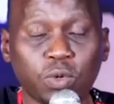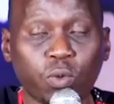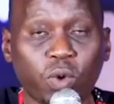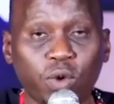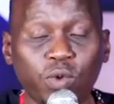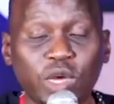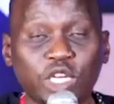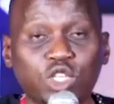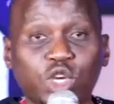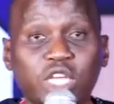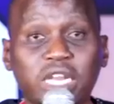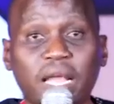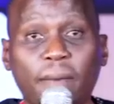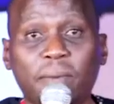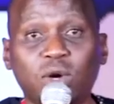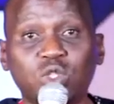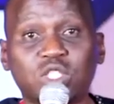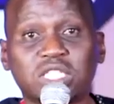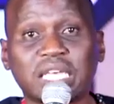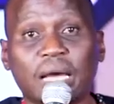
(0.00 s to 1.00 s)
we are talking
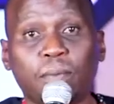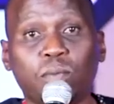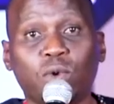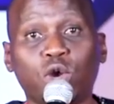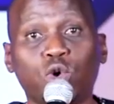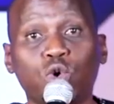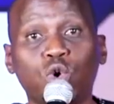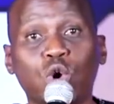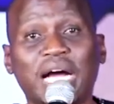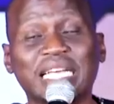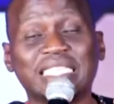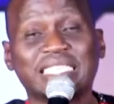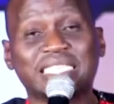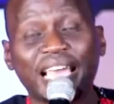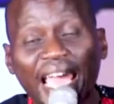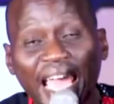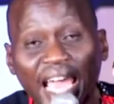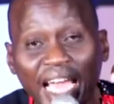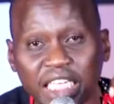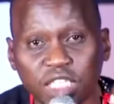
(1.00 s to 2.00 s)
about someone who has
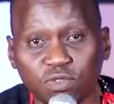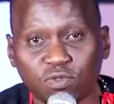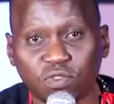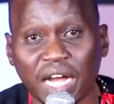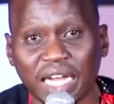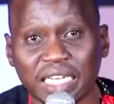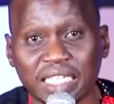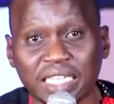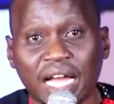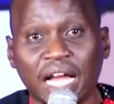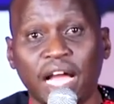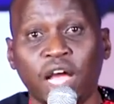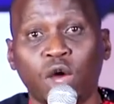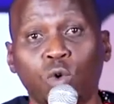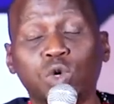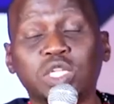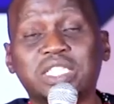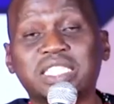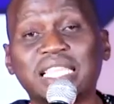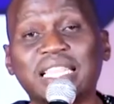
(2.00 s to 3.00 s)
the X factor,
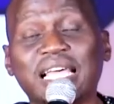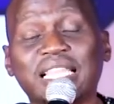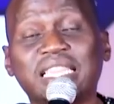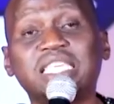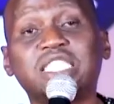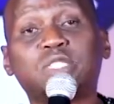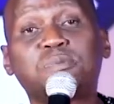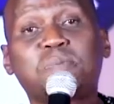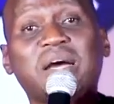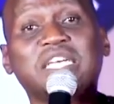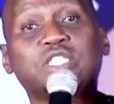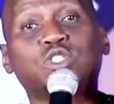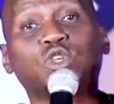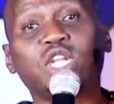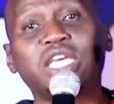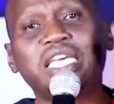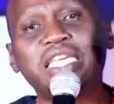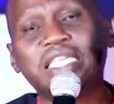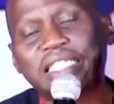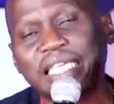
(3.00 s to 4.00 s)
we'll say that this
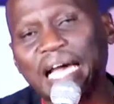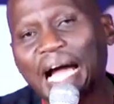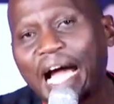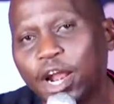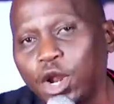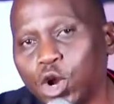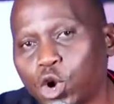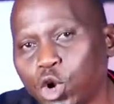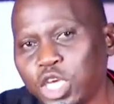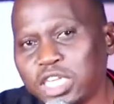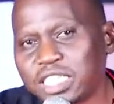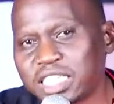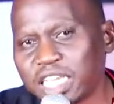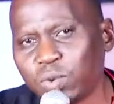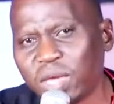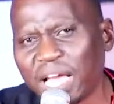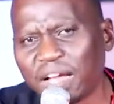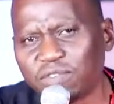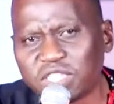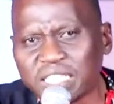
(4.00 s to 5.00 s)
person is
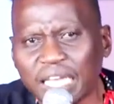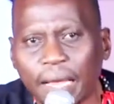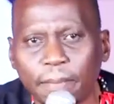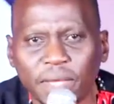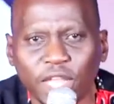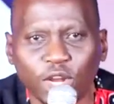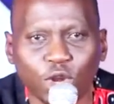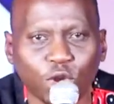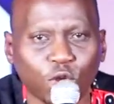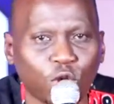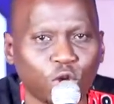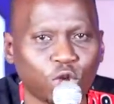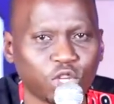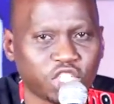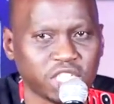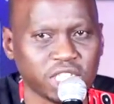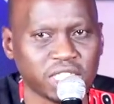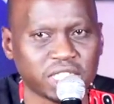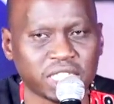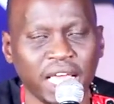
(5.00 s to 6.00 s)
anointed. We have
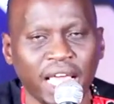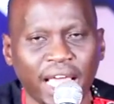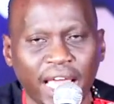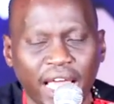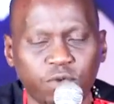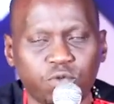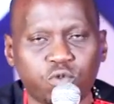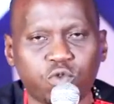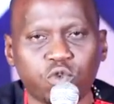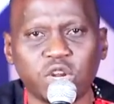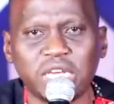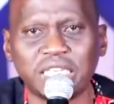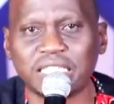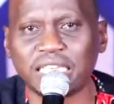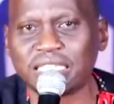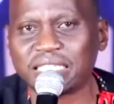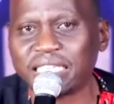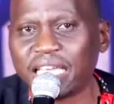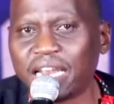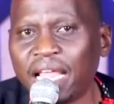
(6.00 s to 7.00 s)
terminologies and
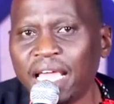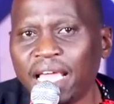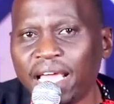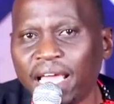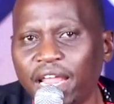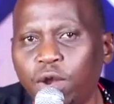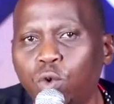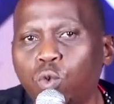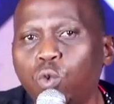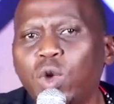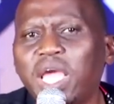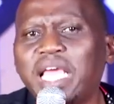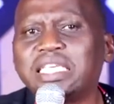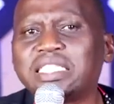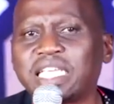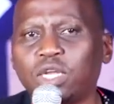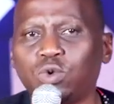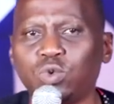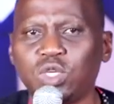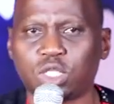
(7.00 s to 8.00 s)
phrases and
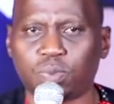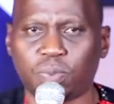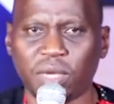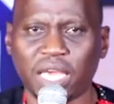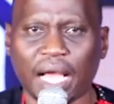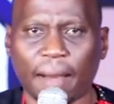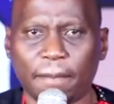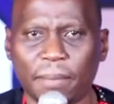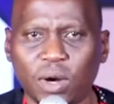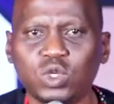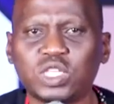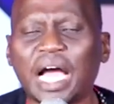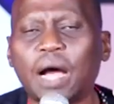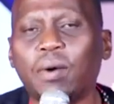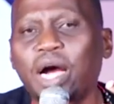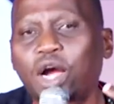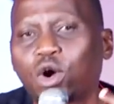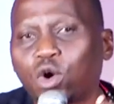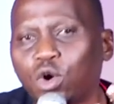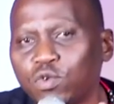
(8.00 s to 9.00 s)
ways that we speak about
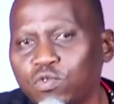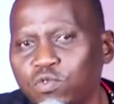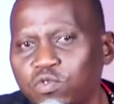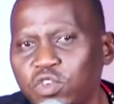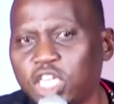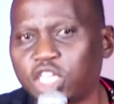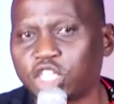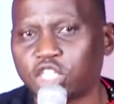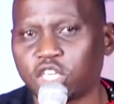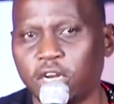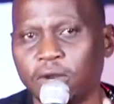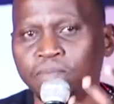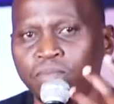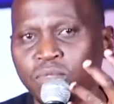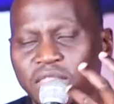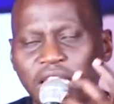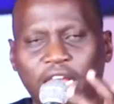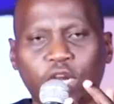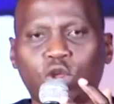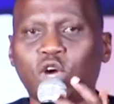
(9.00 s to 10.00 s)
our conviction
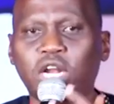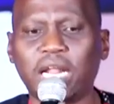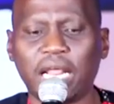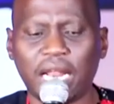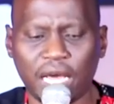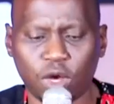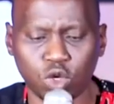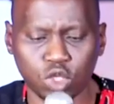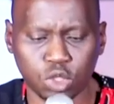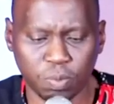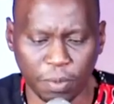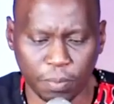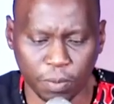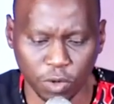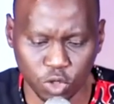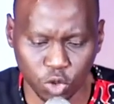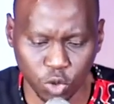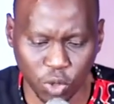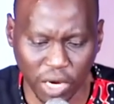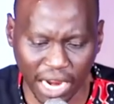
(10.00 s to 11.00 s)
that God allows
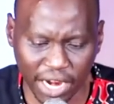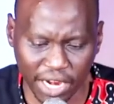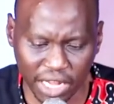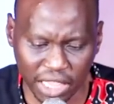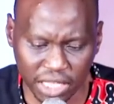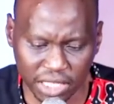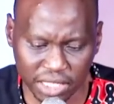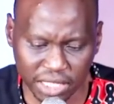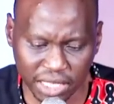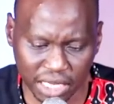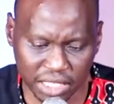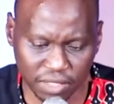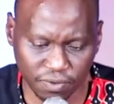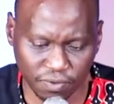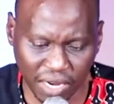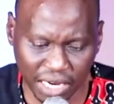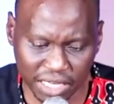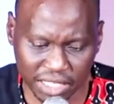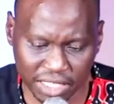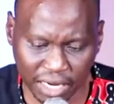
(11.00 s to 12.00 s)
people to carry this X
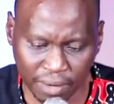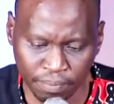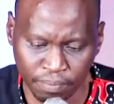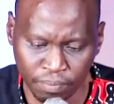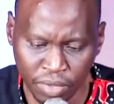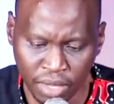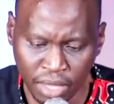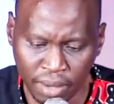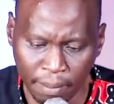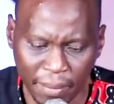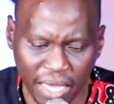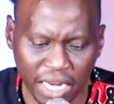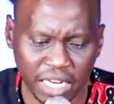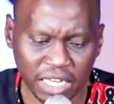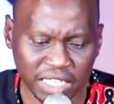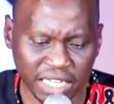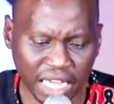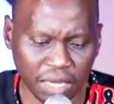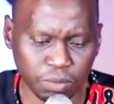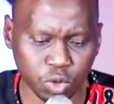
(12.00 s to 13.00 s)
factor.
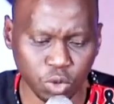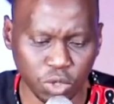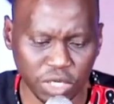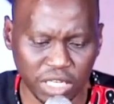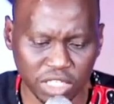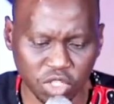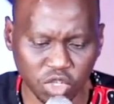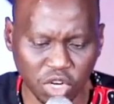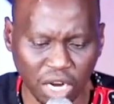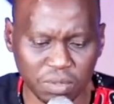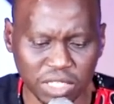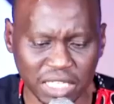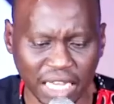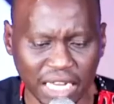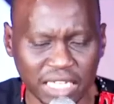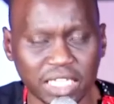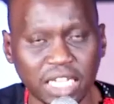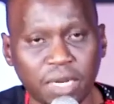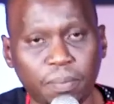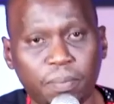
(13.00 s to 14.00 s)
Many times we'll describe
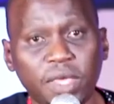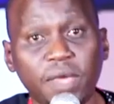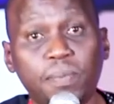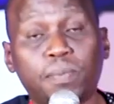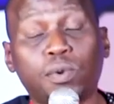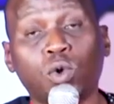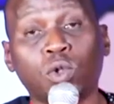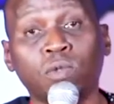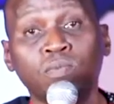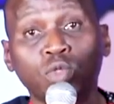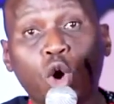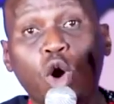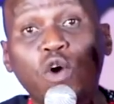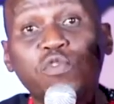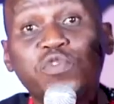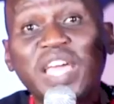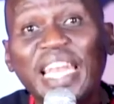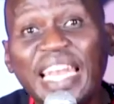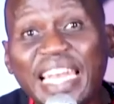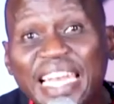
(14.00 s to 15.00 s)
certain people,
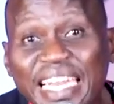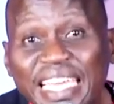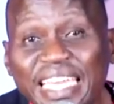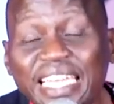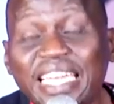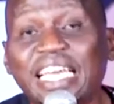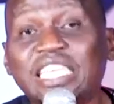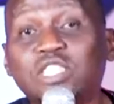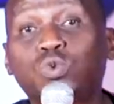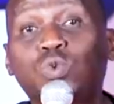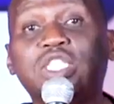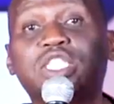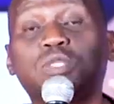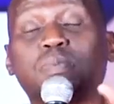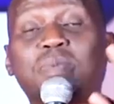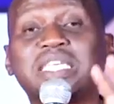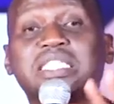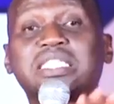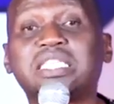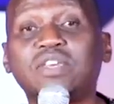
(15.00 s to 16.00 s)
often leaders with
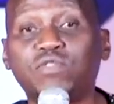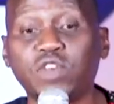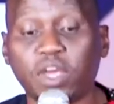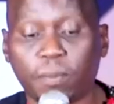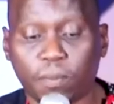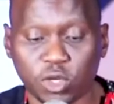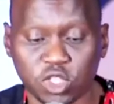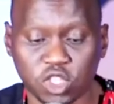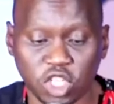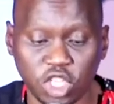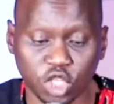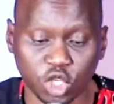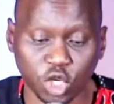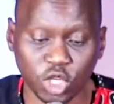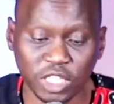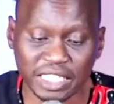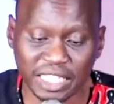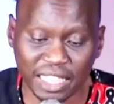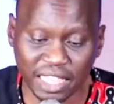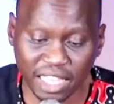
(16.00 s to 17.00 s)
specific
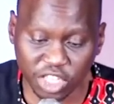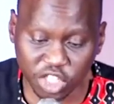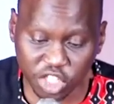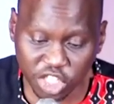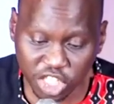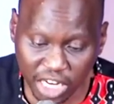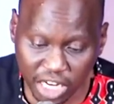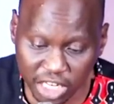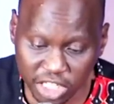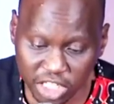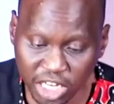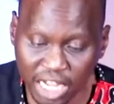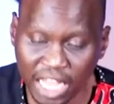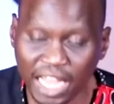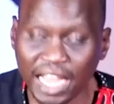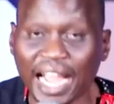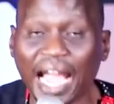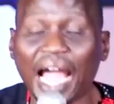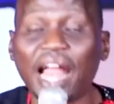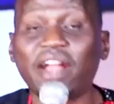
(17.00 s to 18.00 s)
positions in the church,
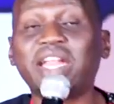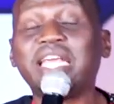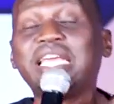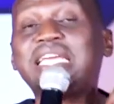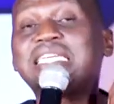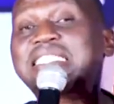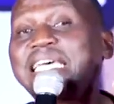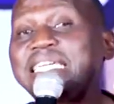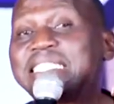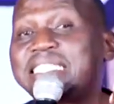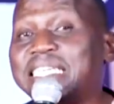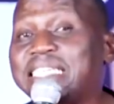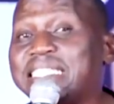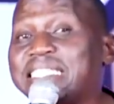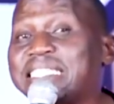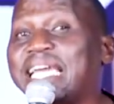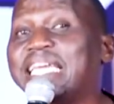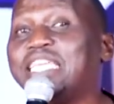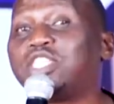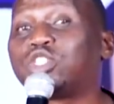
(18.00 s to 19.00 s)
carrying certain
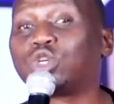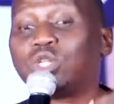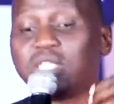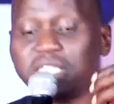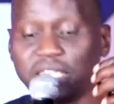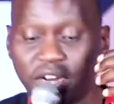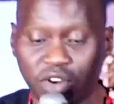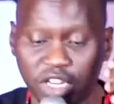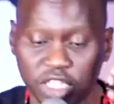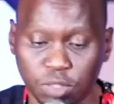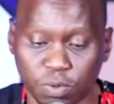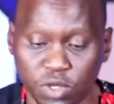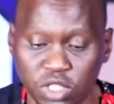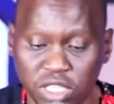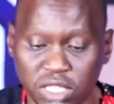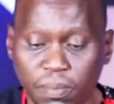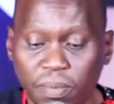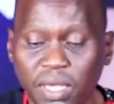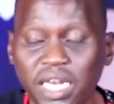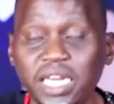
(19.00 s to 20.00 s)
titles and
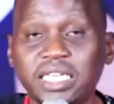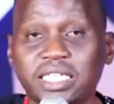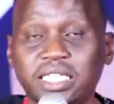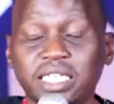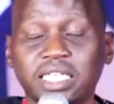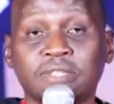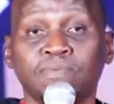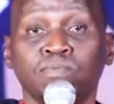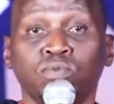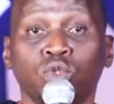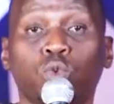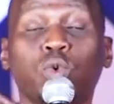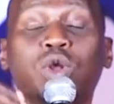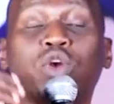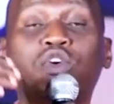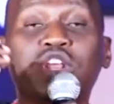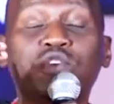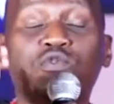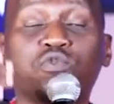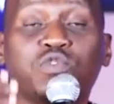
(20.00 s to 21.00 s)
responsibilities.
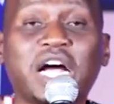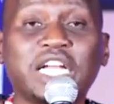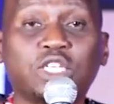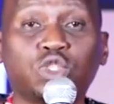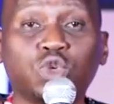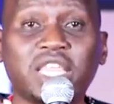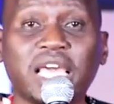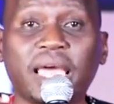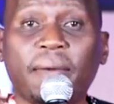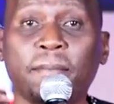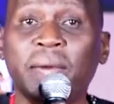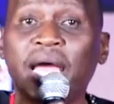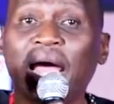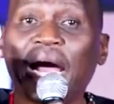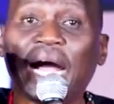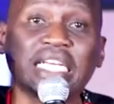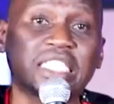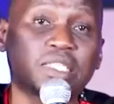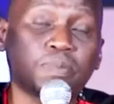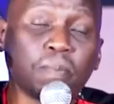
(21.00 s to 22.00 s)
We'll refer to them
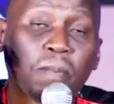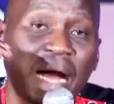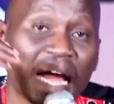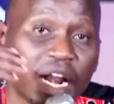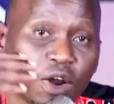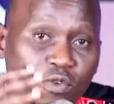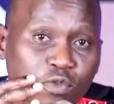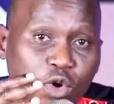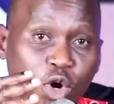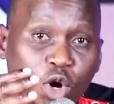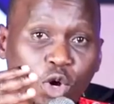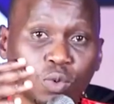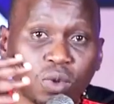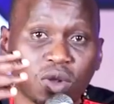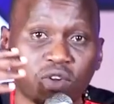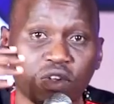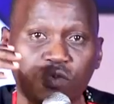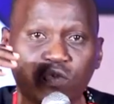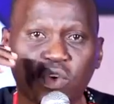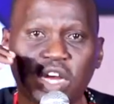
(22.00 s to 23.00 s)
as man of God.
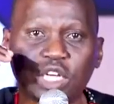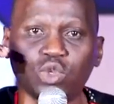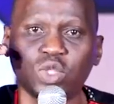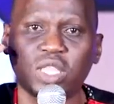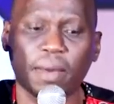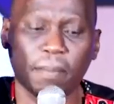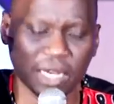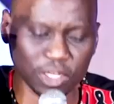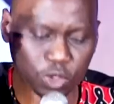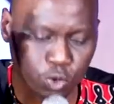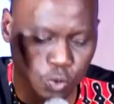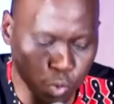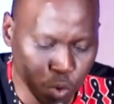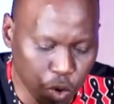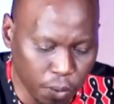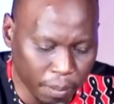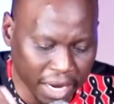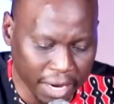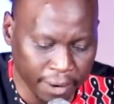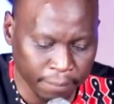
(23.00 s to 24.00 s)
We'll refer to them as
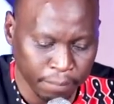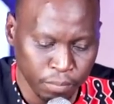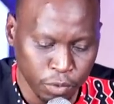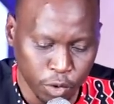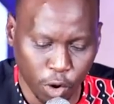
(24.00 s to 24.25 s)
woman